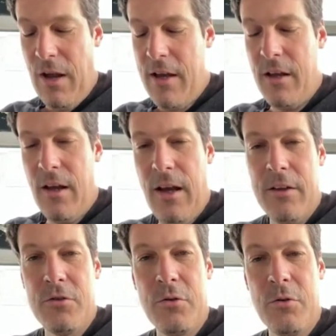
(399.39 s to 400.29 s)
I, I
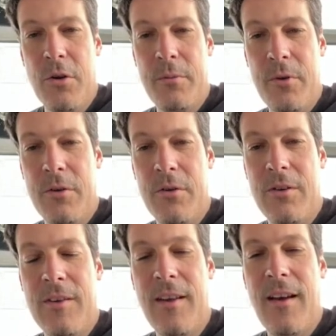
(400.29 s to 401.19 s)
show the product,
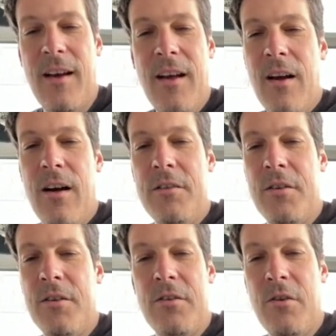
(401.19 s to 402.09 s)
say, "Oh
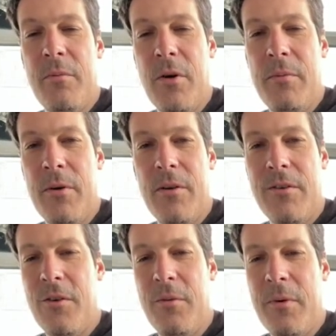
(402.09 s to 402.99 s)
no, no purple,
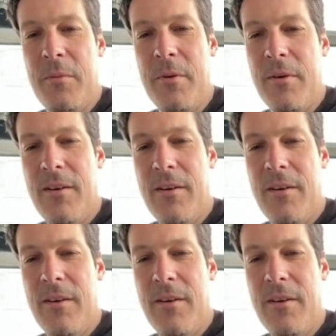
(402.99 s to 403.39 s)
no purple."